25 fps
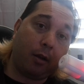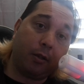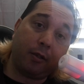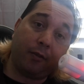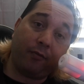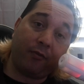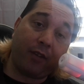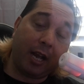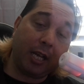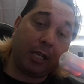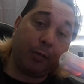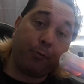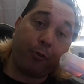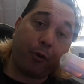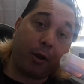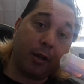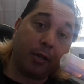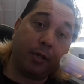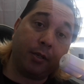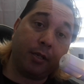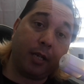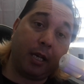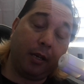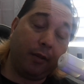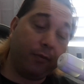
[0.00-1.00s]
out to Vice
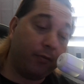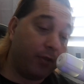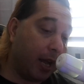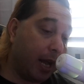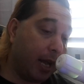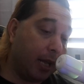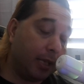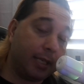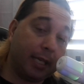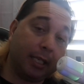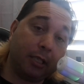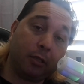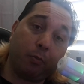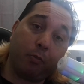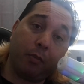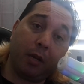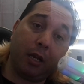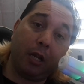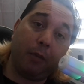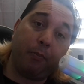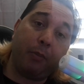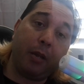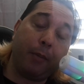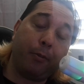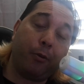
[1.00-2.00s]
President JD Vance, as
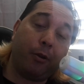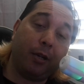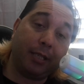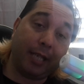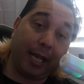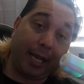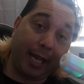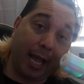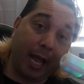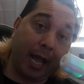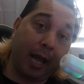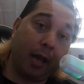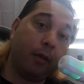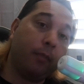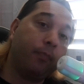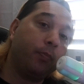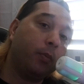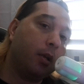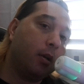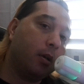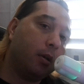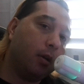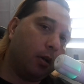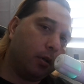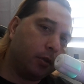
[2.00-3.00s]
many people as I can
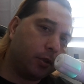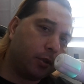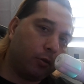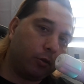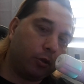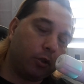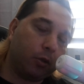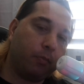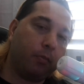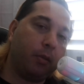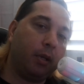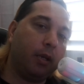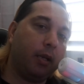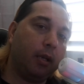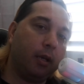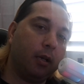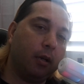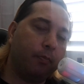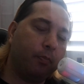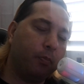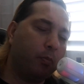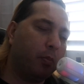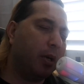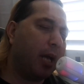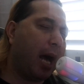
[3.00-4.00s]
on social
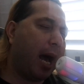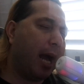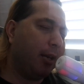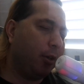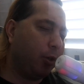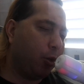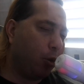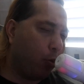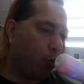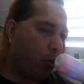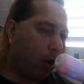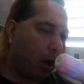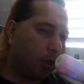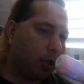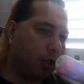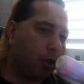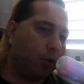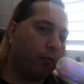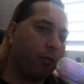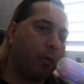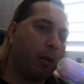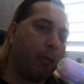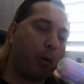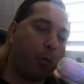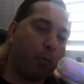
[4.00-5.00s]
media. But I do want you
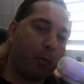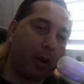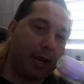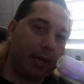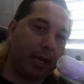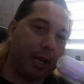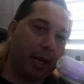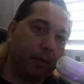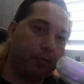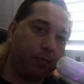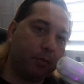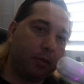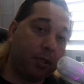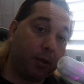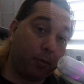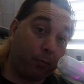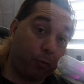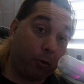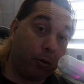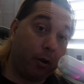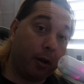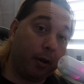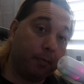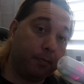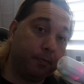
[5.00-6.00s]
to remember my name,
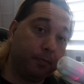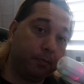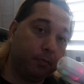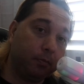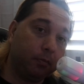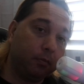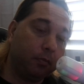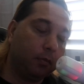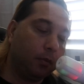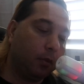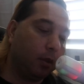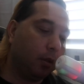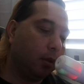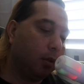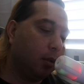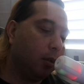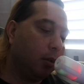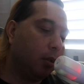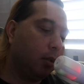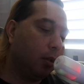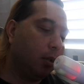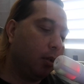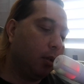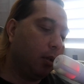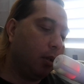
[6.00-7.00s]
Chip Roy.
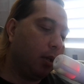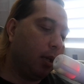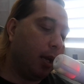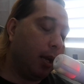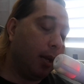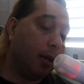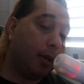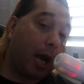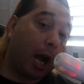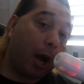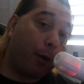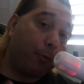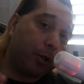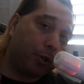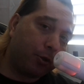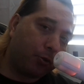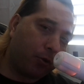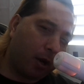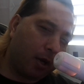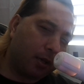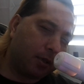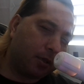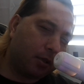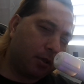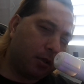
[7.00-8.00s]
In God we
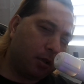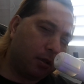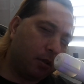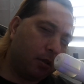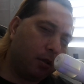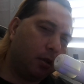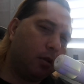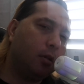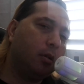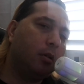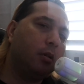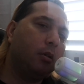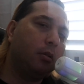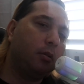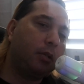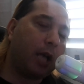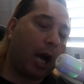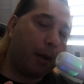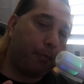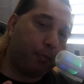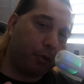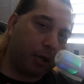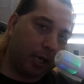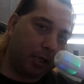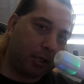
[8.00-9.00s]
trust.
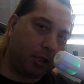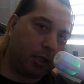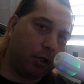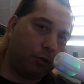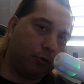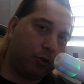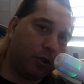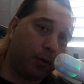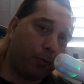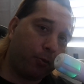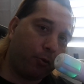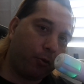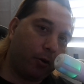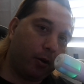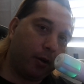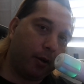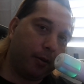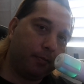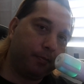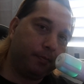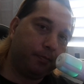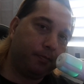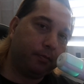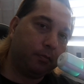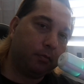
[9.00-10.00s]
God bless you, Chip Roy.
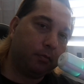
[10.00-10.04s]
